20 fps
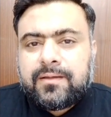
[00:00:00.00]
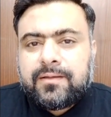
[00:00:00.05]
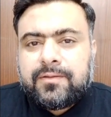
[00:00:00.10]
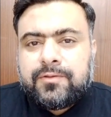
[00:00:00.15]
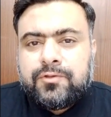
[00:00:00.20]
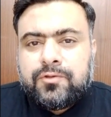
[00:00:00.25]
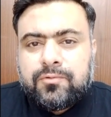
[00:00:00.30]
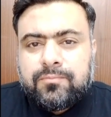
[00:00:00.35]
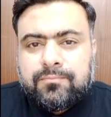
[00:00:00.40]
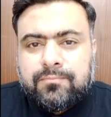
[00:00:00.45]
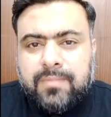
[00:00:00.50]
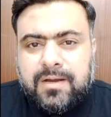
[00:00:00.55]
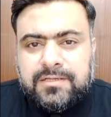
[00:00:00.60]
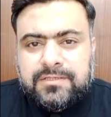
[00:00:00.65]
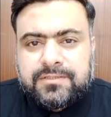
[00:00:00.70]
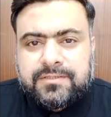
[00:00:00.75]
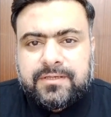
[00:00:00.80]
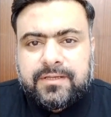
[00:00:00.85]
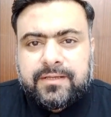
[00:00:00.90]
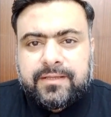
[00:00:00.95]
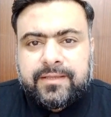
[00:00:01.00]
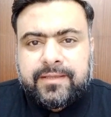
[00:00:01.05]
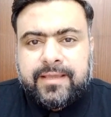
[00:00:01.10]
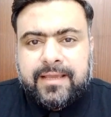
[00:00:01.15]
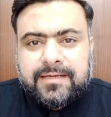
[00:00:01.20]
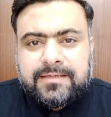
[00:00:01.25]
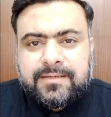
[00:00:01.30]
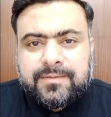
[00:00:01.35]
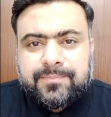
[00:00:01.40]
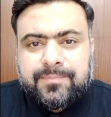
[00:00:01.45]
you must
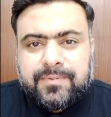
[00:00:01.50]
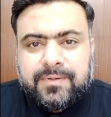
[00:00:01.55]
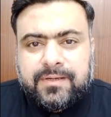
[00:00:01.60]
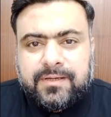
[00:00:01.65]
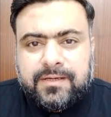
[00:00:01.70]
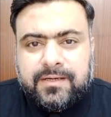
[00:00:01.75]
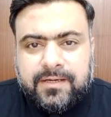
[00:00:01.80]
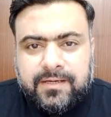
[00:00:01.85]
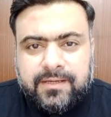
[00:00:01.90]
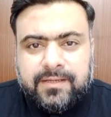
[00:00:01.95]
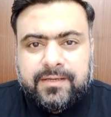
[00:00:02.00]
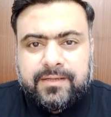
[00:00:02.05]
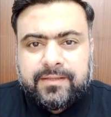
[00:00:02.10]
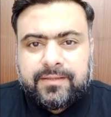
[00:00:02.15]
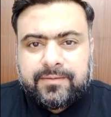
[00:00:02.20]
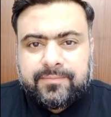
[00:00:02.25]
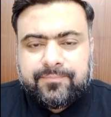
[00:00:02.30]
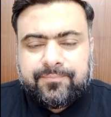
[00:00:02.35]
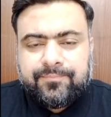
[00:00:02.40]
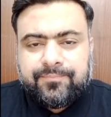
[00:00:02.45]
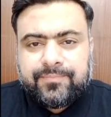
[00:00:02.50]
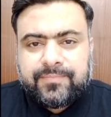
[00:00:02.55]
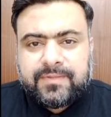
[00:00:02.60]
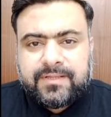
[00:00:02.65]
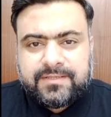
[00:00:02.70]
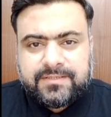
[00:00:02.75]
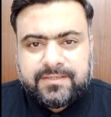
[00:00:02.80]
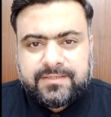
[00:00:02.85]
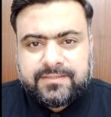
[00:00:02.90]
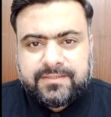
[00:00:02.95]
get up early.
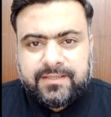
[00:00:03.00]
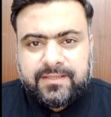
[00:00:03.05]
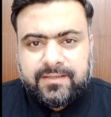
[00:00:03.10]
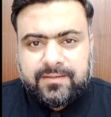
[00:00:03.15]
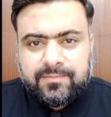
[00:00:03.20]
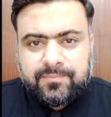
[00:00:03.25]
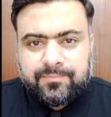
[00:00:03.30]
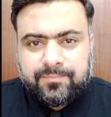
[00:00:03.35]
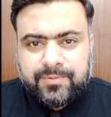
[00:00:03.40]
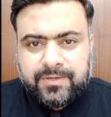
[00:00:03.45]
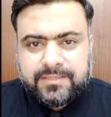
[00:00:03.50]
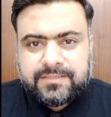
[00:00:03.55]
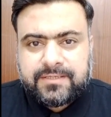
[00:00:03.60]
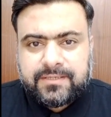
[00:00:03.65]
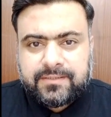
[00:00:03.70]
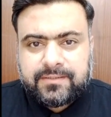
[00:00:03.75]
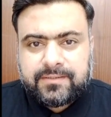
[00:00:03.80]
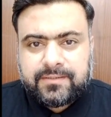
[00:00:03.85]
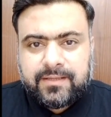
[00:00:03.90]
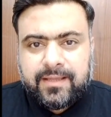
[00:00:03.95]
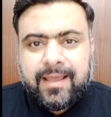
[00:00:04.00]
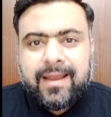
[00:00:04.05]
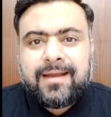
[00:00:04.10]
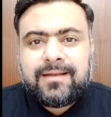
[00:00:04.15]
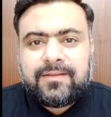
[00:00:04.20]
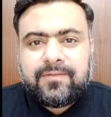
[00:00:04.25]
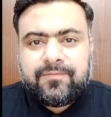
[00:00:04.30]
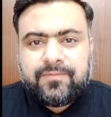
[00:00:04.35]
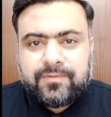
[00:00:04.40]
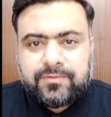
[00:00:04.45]
This is the present
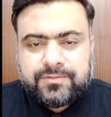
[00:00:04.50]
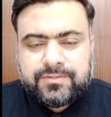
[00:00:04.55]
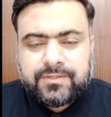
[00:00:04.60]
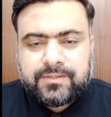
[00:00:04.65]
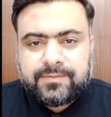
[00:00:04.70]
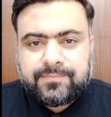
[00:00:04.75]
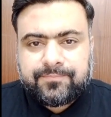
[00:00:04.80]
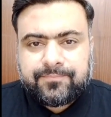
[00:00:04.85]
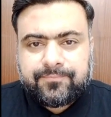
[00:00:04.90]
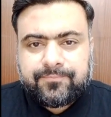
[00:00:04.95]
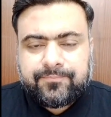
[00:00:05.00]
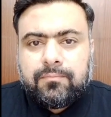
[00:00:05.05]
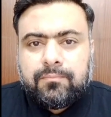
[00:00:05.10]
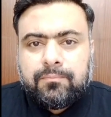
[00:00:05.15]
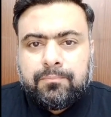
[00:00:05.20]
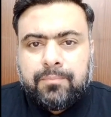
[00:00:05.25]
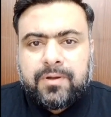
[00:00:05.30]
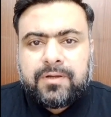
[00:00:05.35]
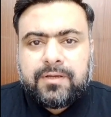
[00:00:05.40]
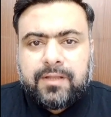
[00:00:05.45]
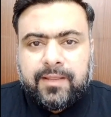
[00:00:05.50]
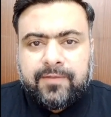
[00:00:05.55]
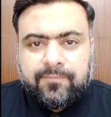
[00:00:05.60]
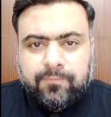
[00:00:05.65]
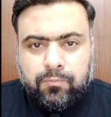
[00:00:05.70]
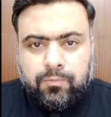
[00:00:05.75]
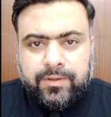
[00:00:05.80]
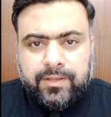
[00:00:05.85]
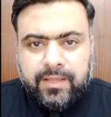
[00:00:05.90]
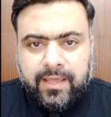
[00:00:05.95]
and the future. But if
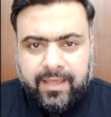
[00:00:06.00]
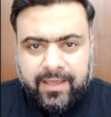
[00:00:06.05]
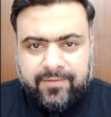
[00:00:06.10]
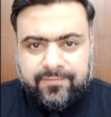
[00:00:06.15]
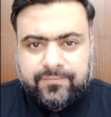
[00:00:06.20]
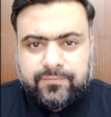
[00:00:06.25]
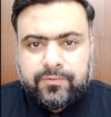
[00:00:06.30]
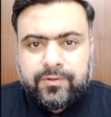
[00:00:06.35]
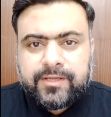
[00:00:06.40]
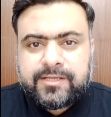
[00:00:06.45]
we have to